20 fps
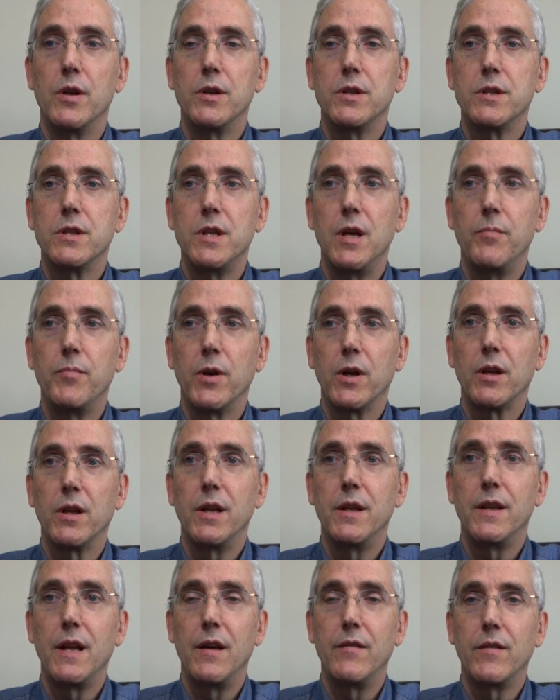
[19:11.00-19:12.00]

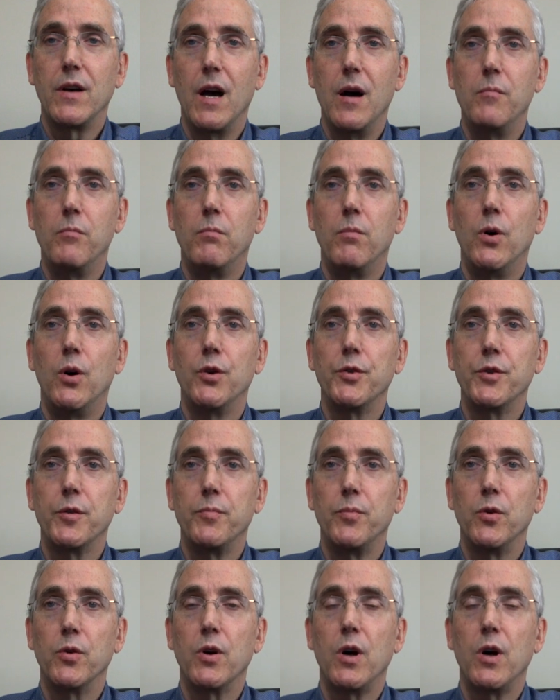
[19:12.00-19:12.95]
typically they've got multiple